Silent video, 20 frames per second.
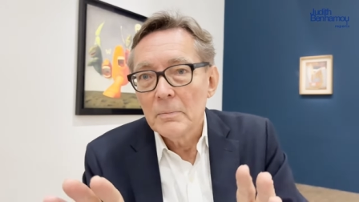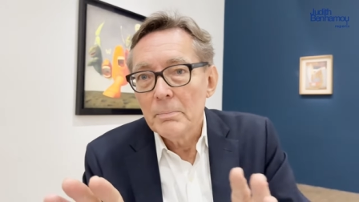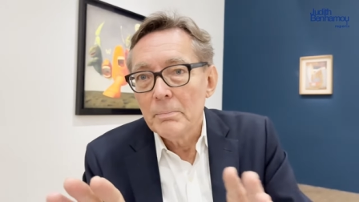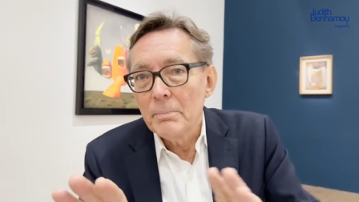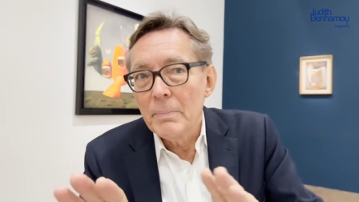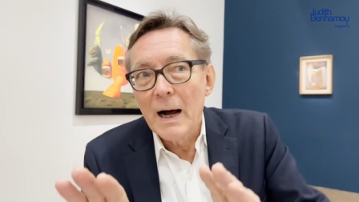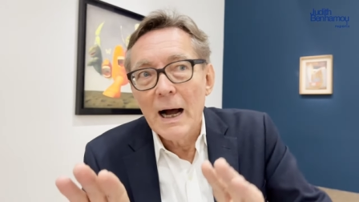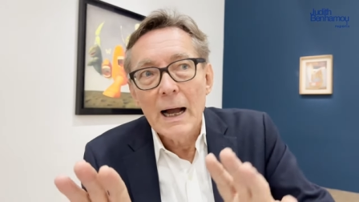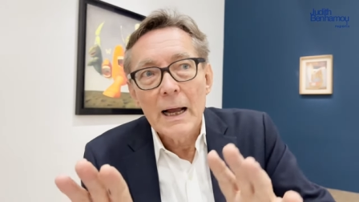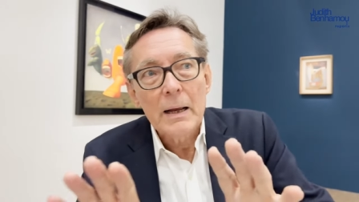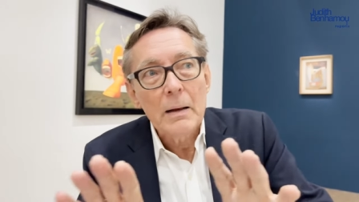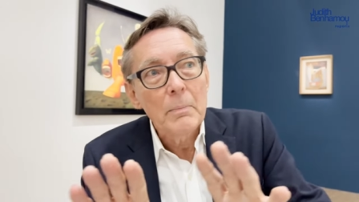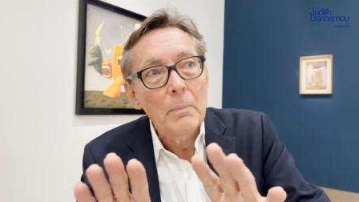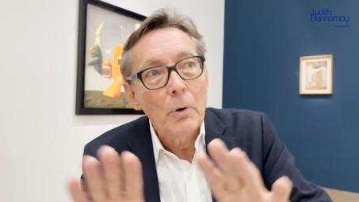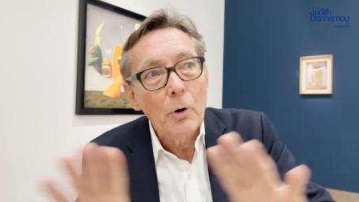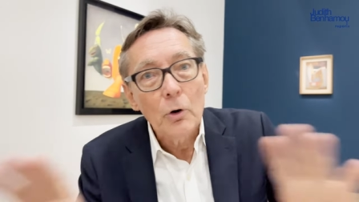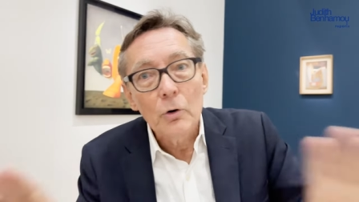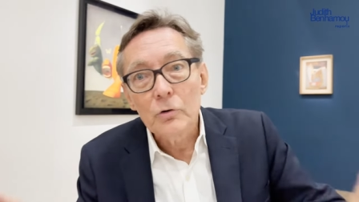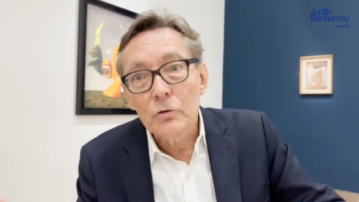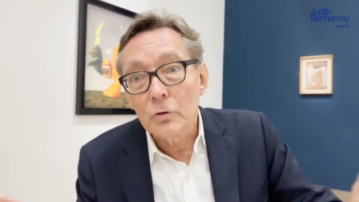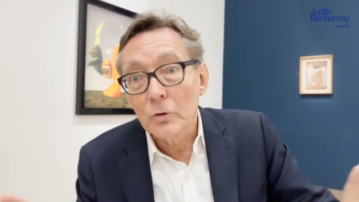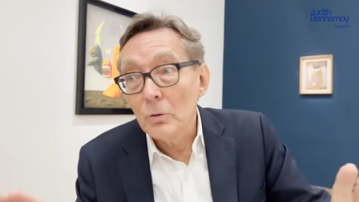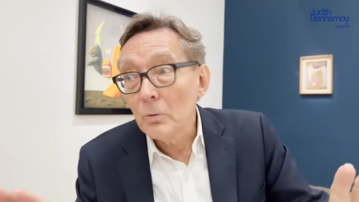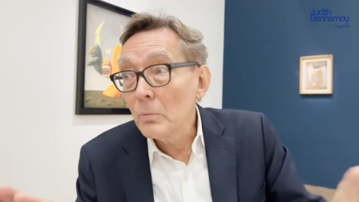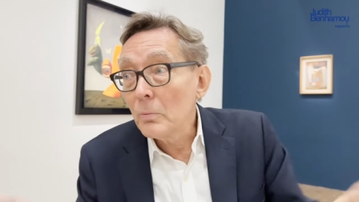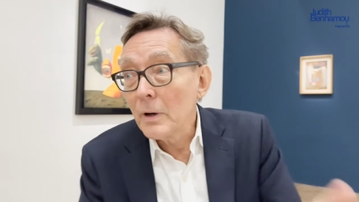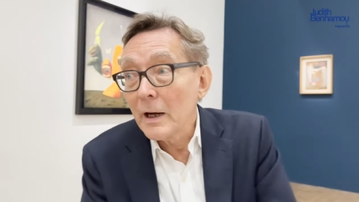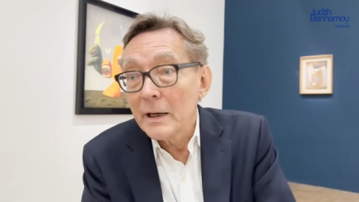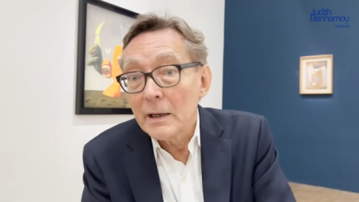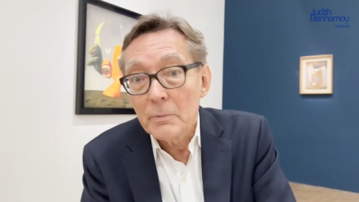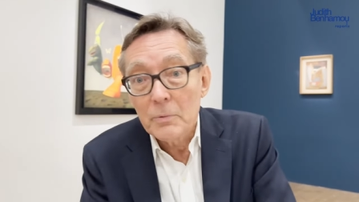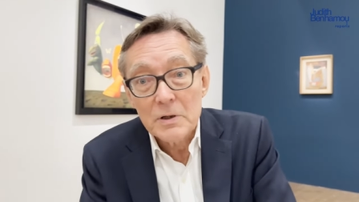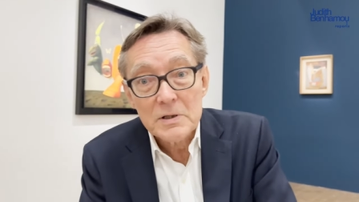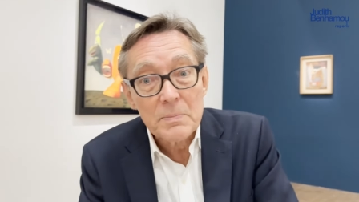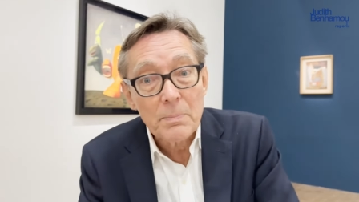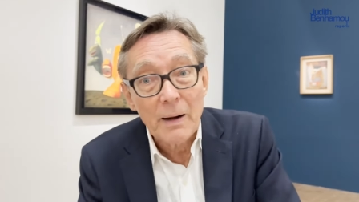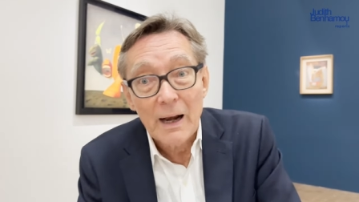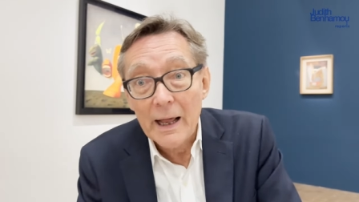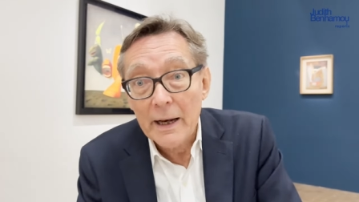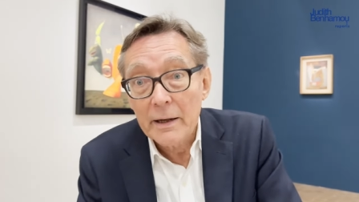by Breton when he was
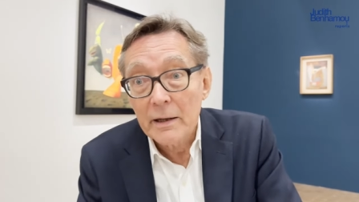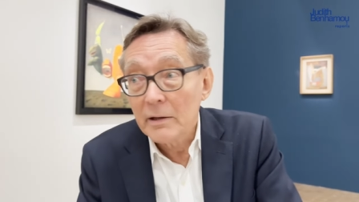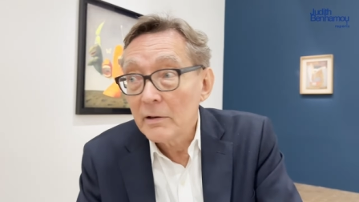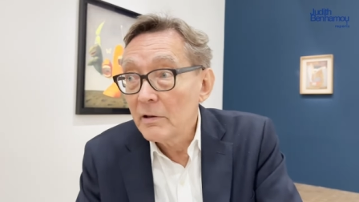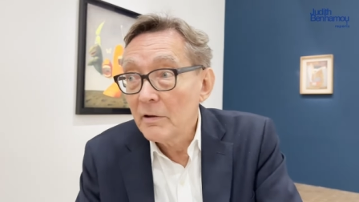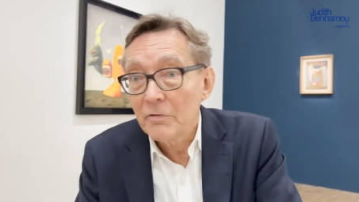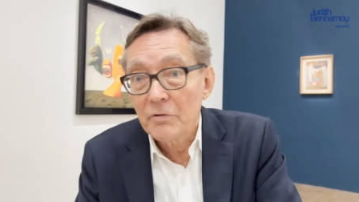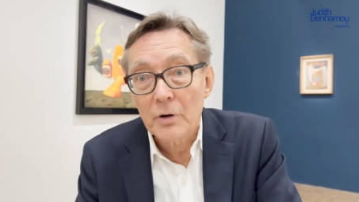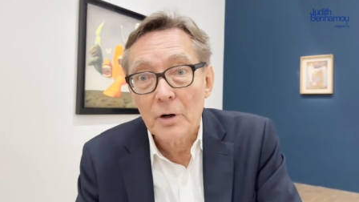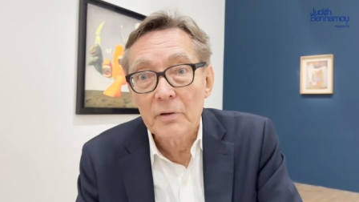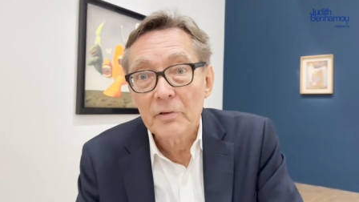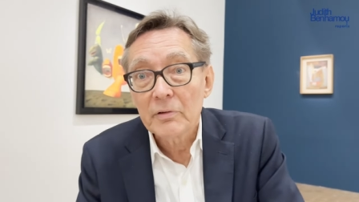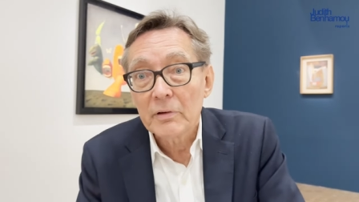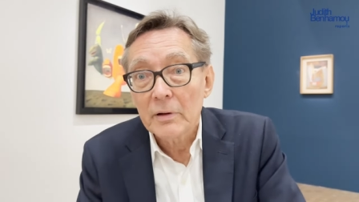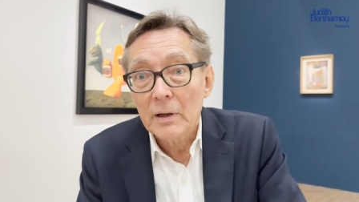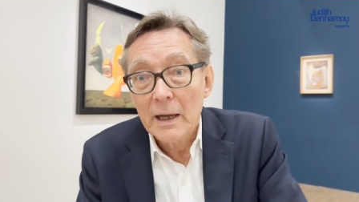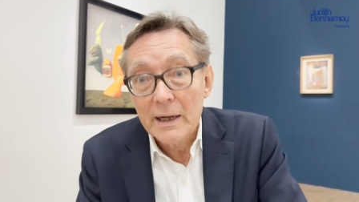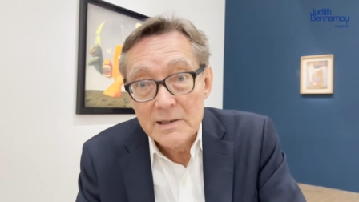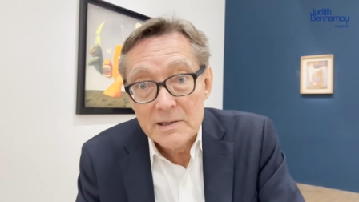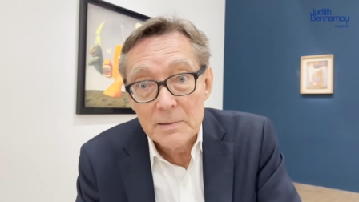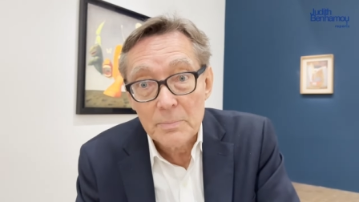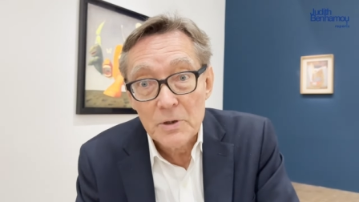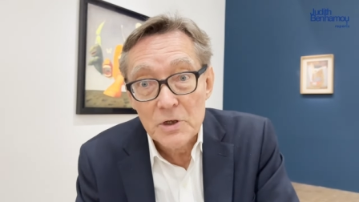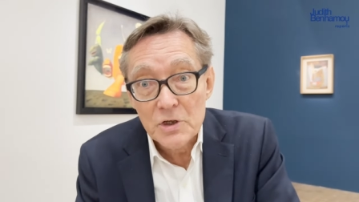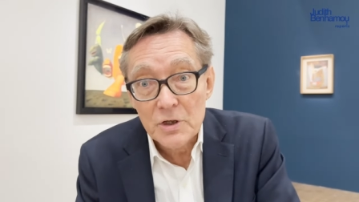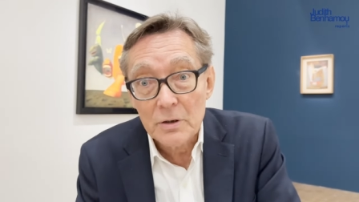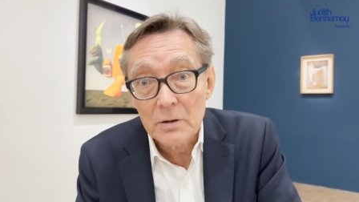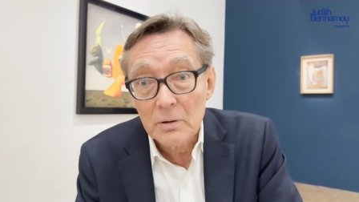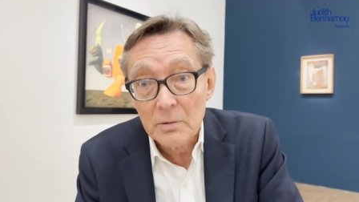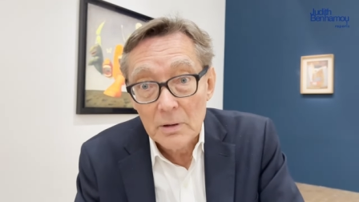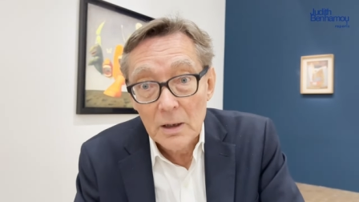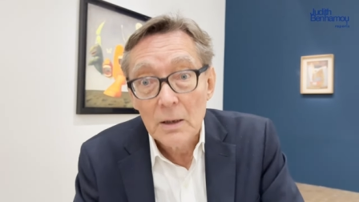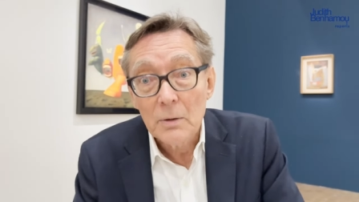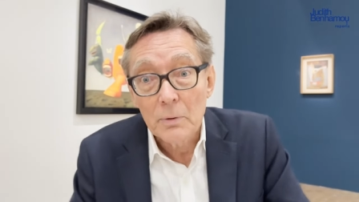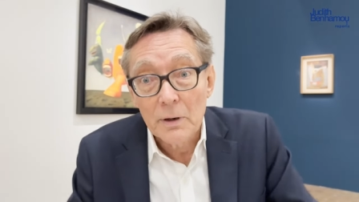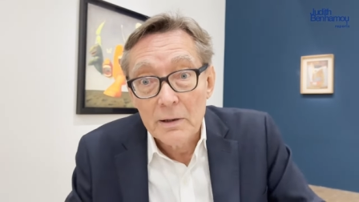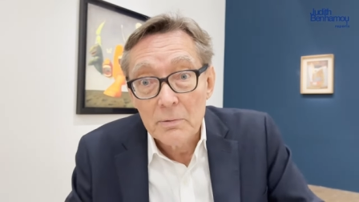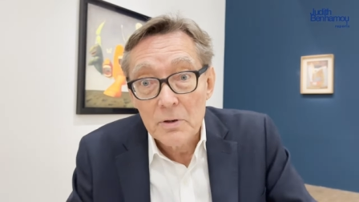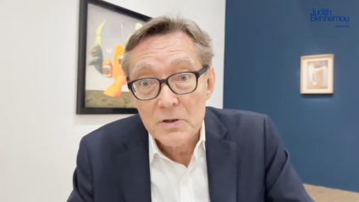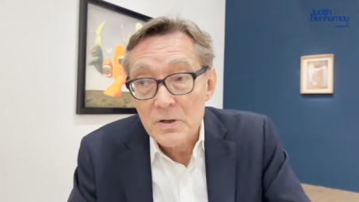planning different exhibition
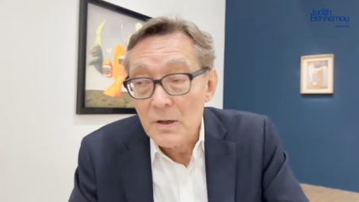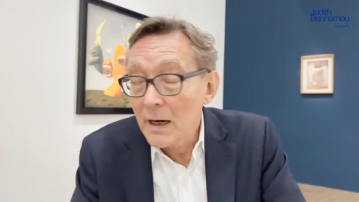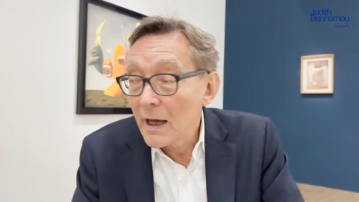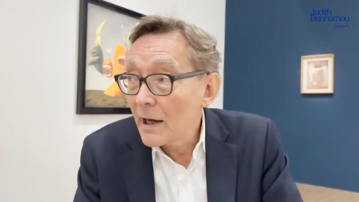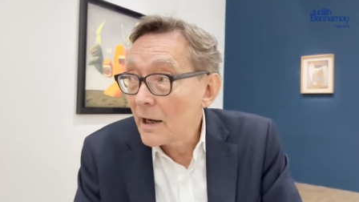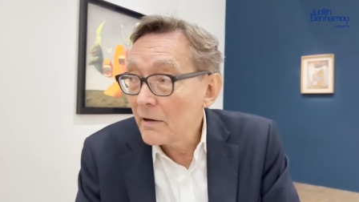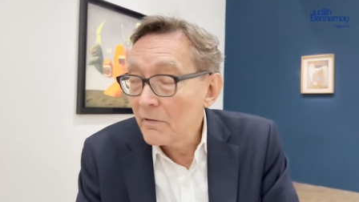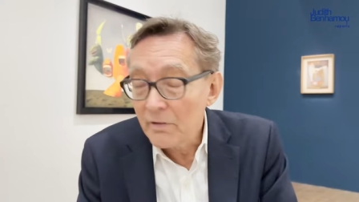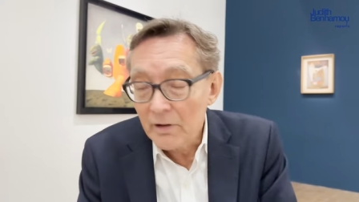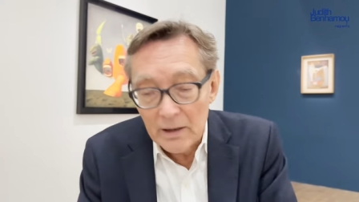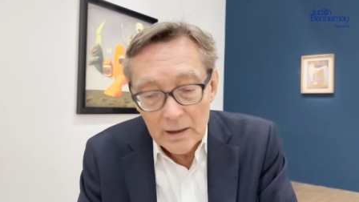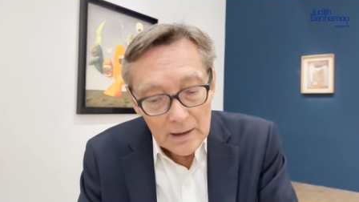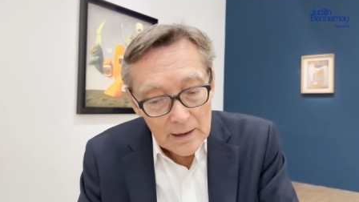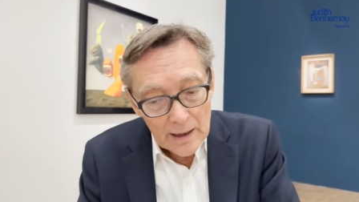when he was alive,